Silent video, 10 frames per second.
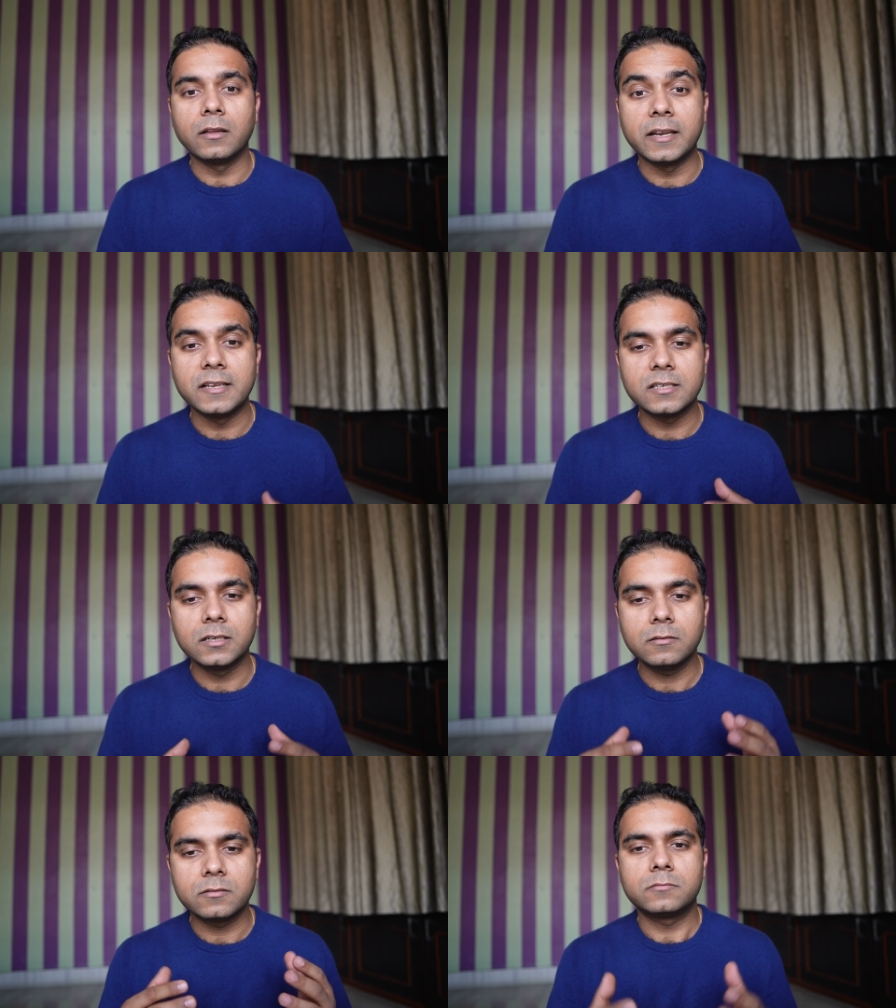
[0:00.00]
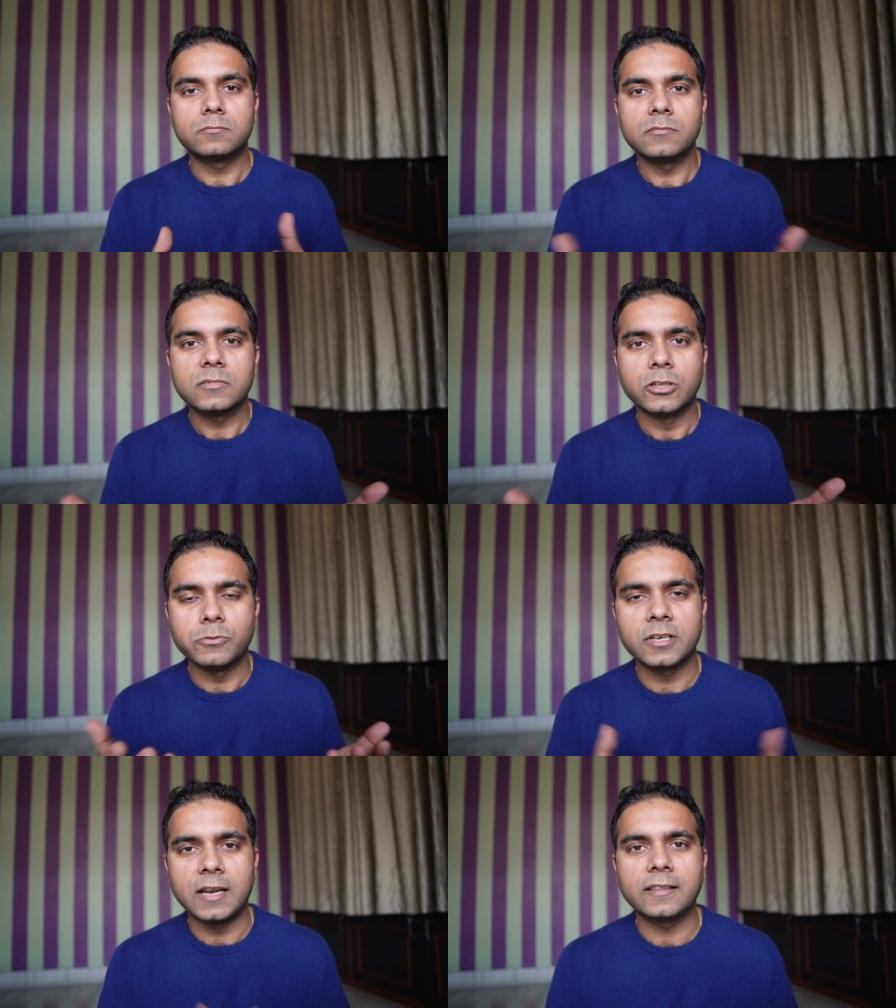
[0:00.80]
there is a
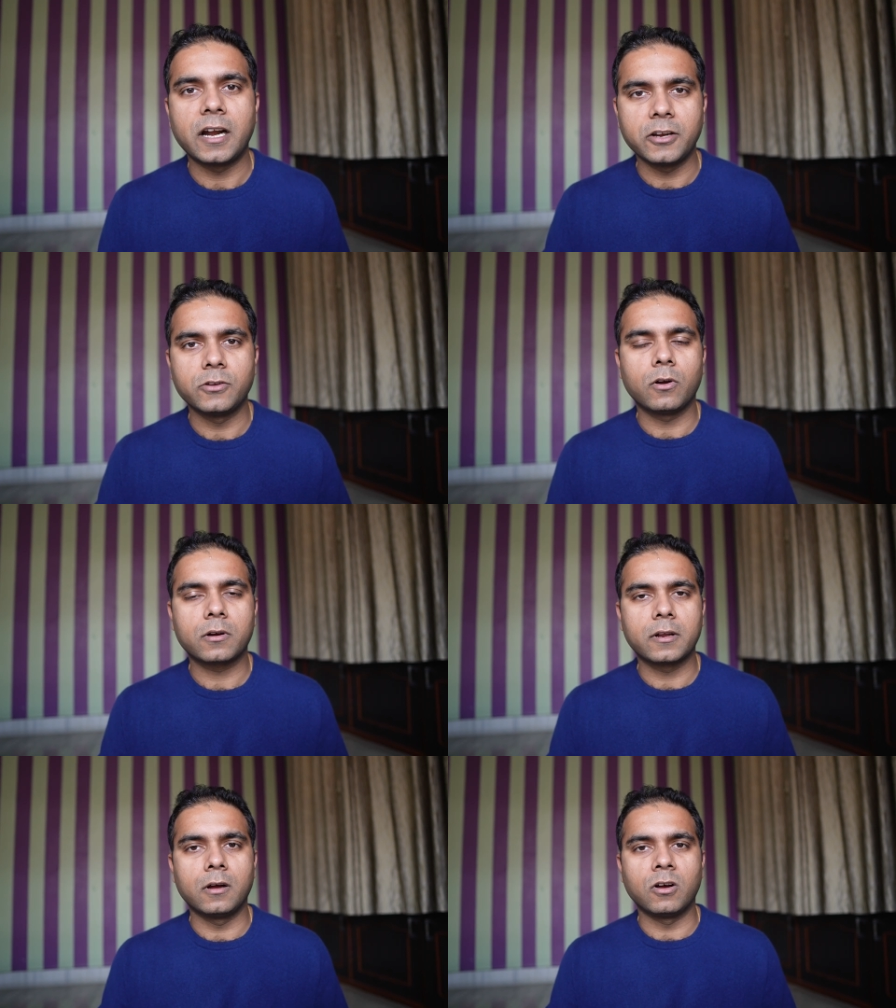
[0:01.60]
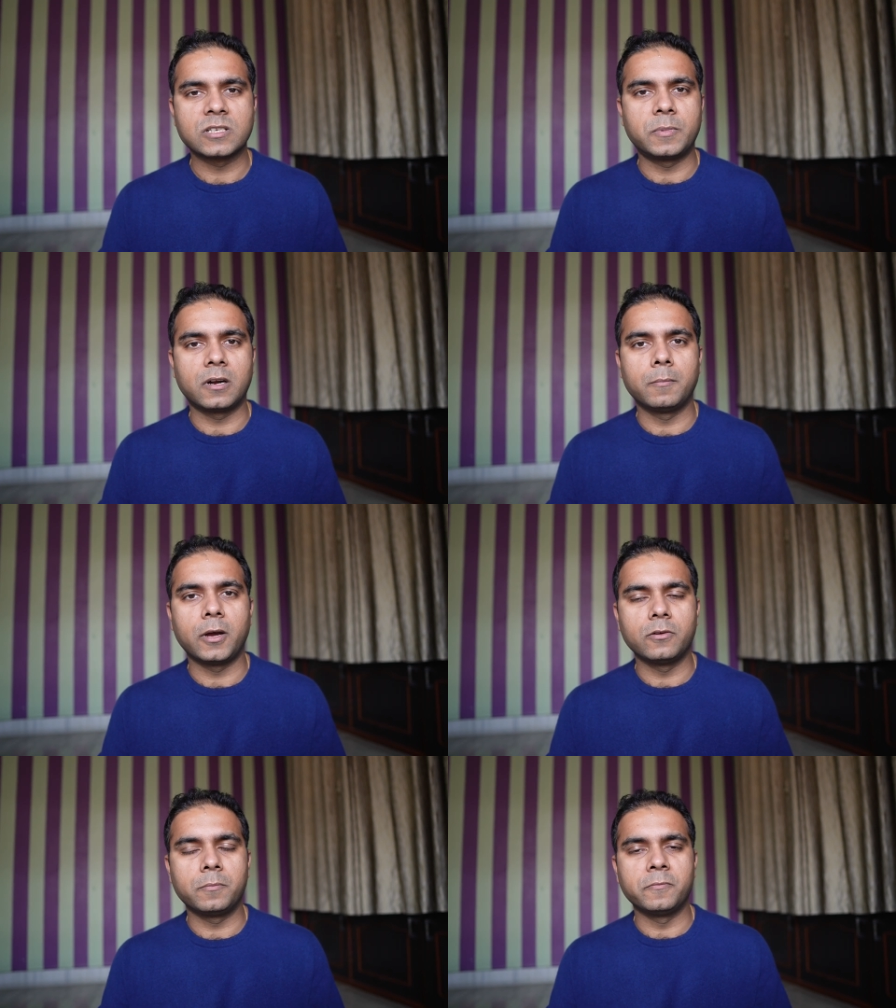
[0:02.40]
situation like that in your hospital
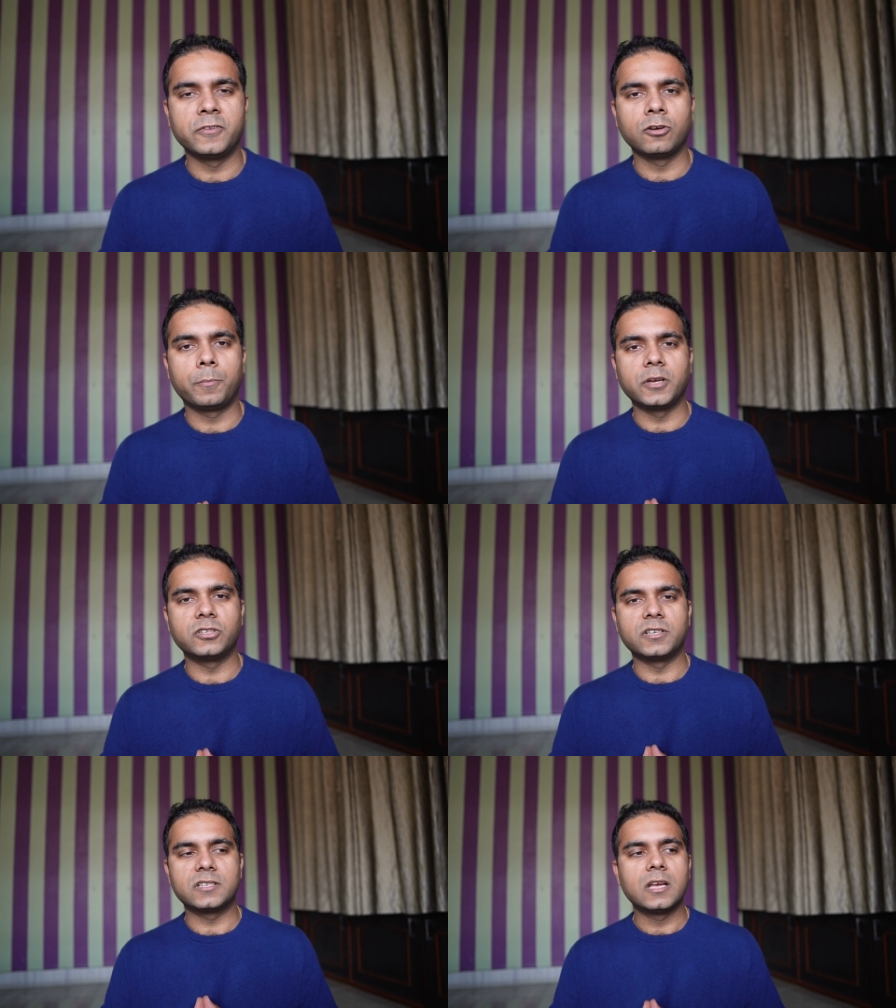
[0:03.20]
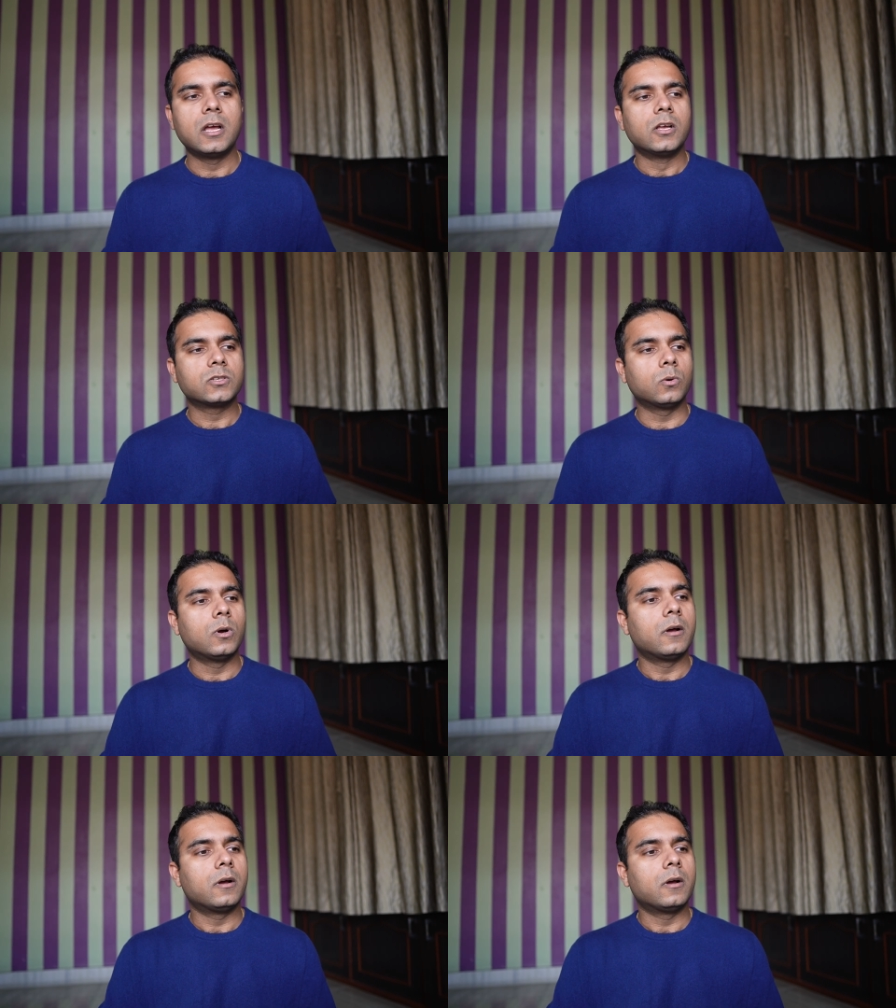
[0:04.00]
with your patients. So